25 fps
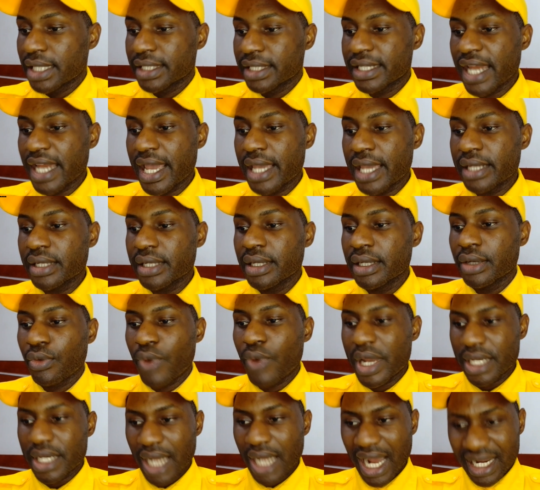Then
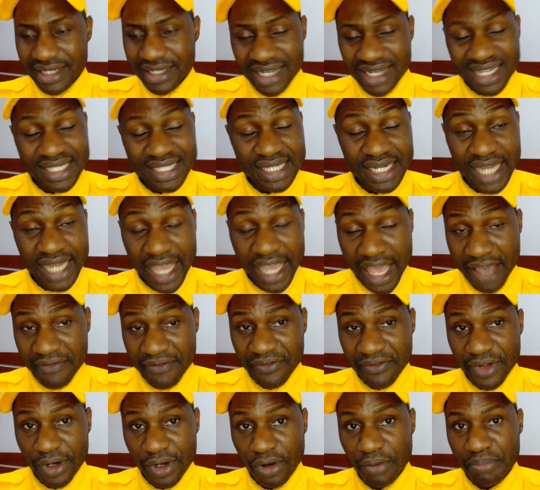when addressing the
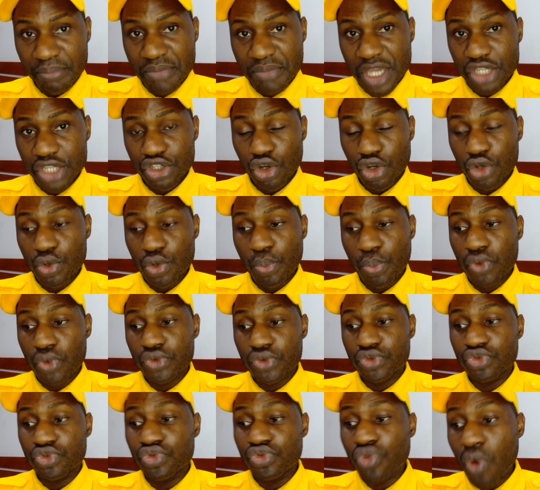envelope, make sure you put
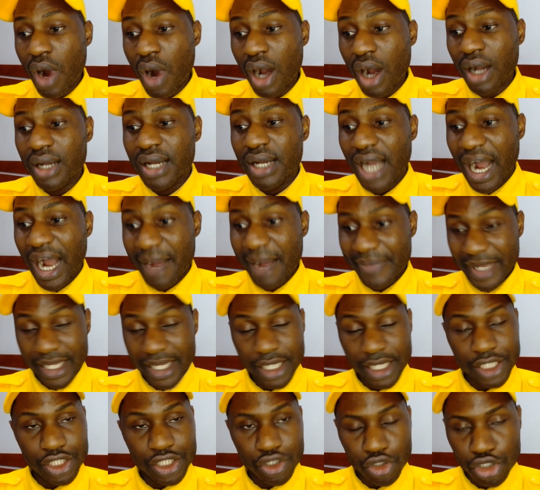your
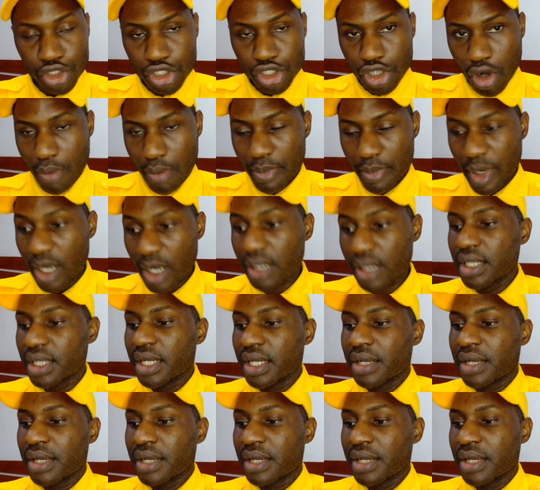application number,